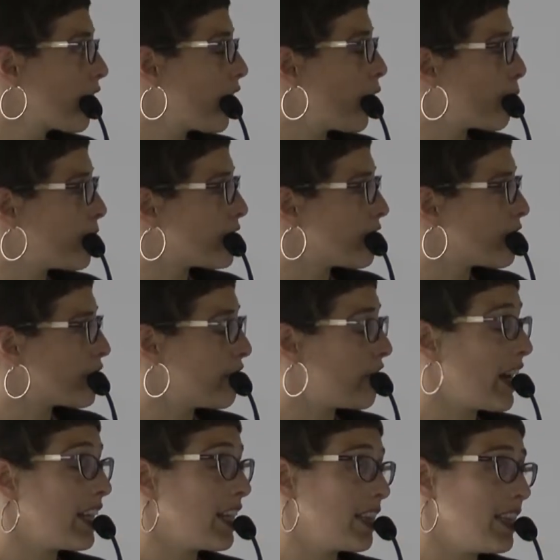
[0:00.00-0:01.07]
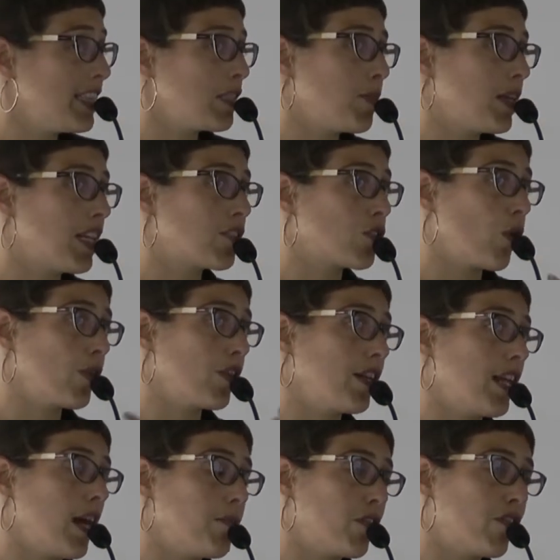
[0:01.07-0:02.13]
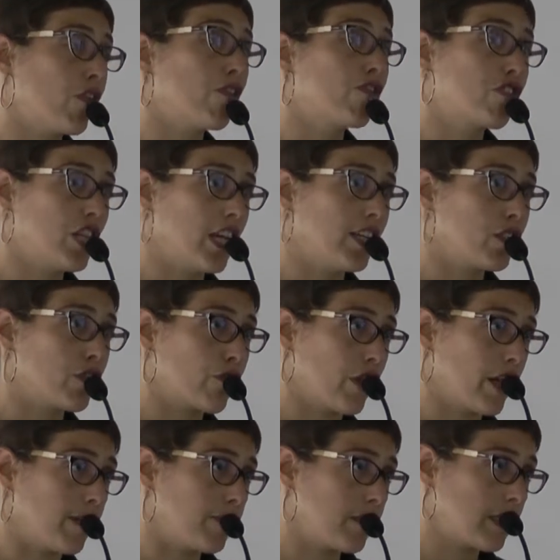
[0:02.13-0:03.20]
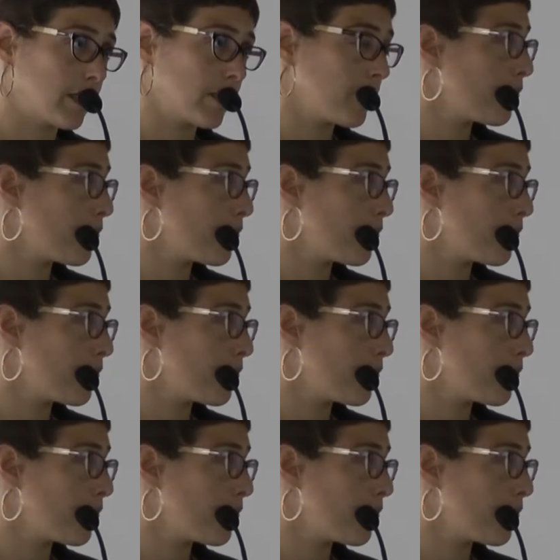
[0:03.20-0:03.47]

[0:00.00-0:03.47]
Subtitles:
And we just divided this by the total number of change frames.